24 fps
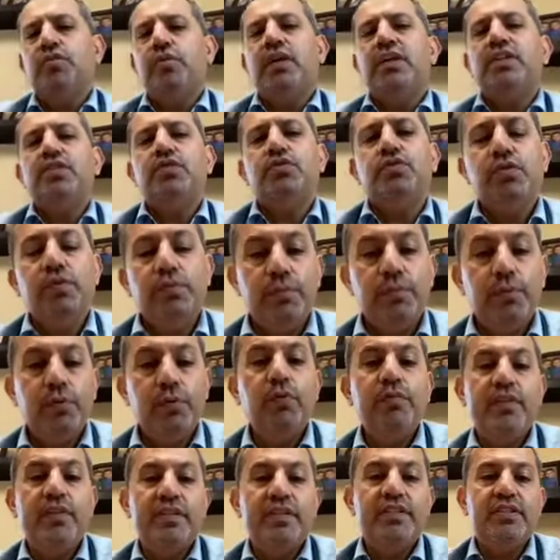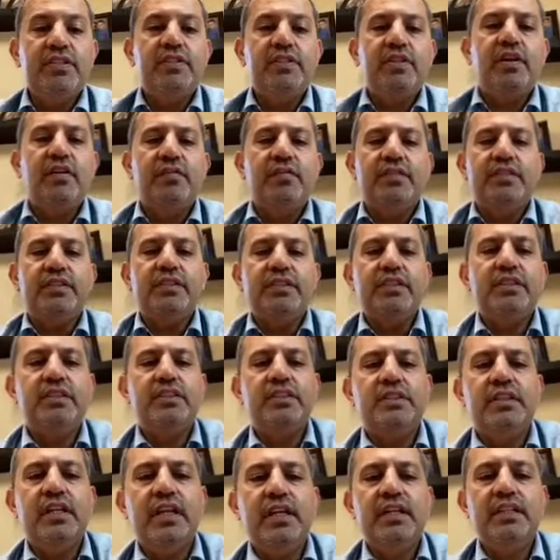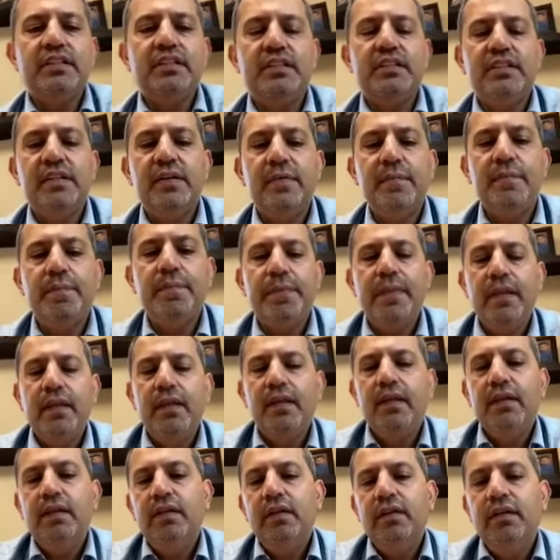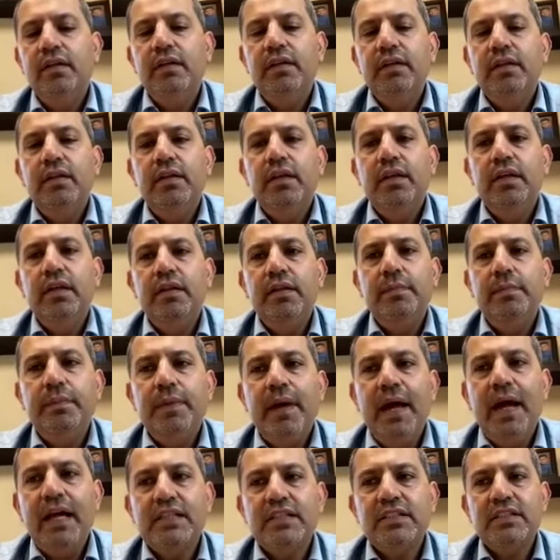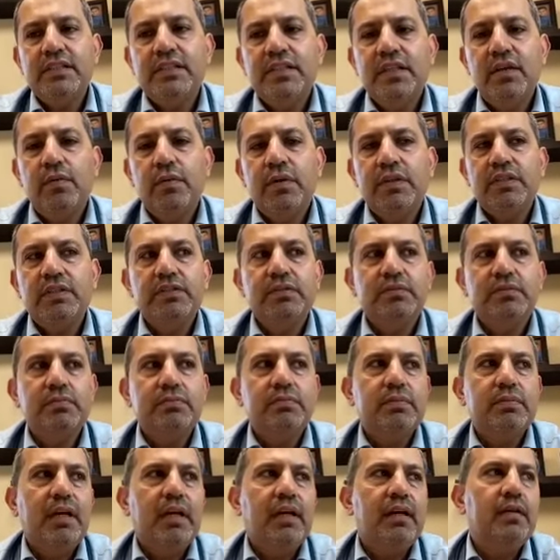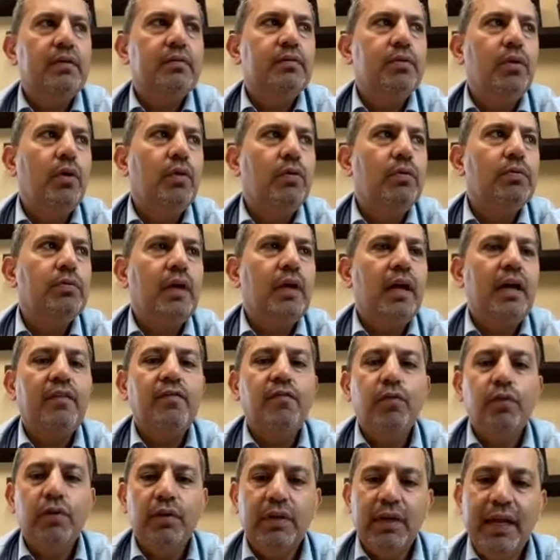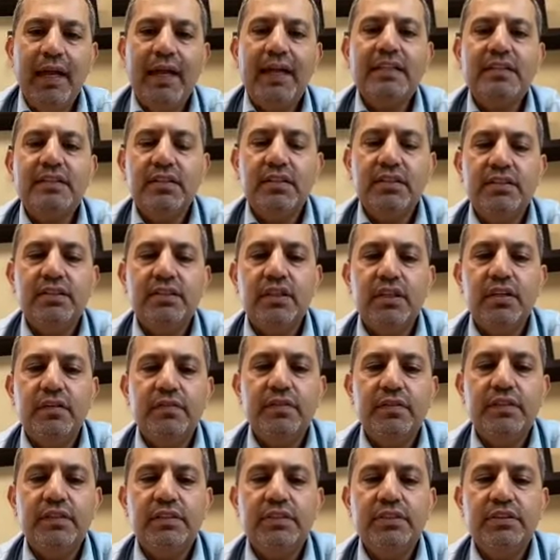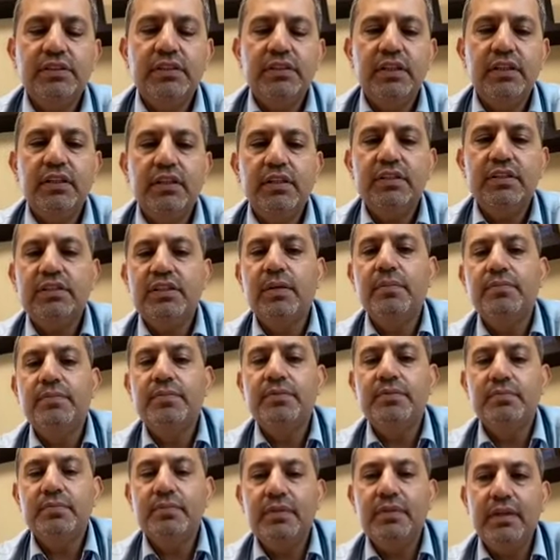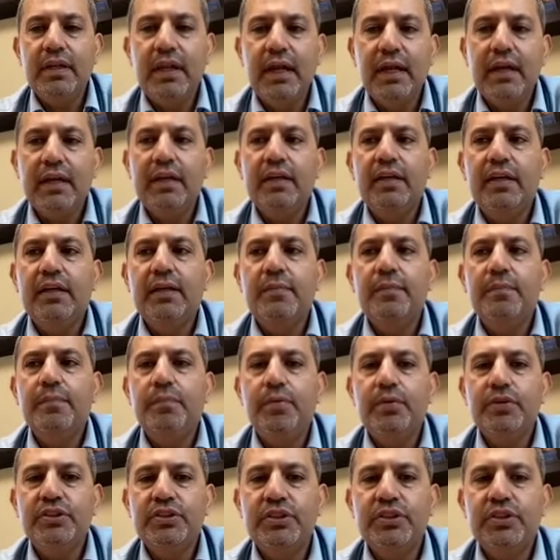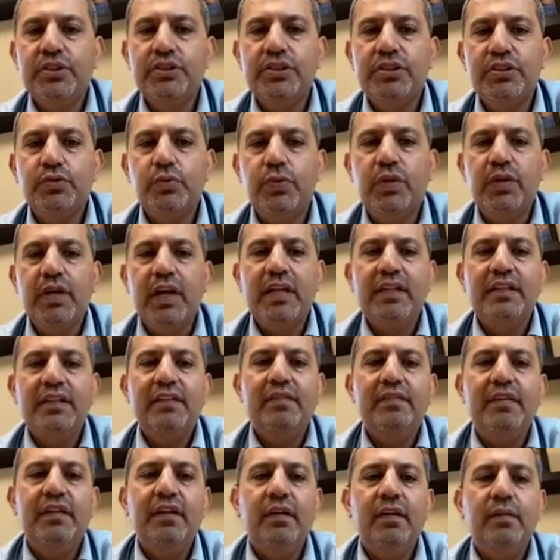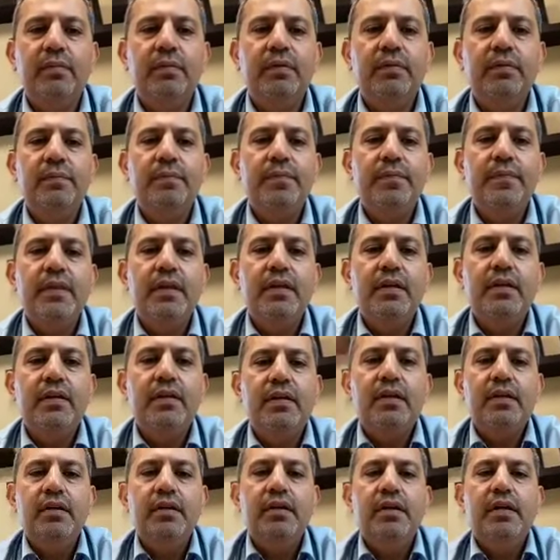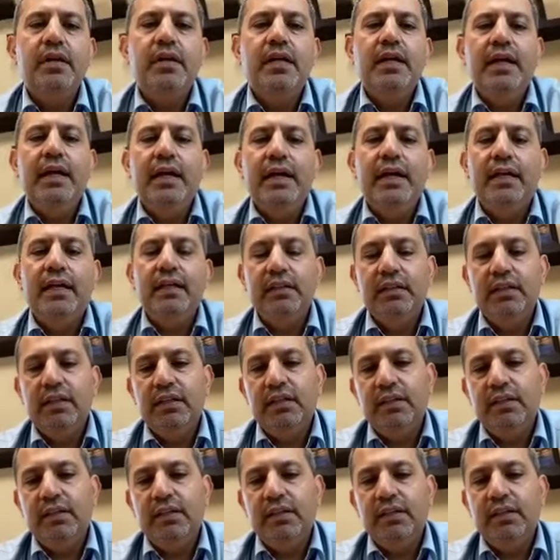was to improve these services, as in the past there was no full cancer service. Some procedures were not available, and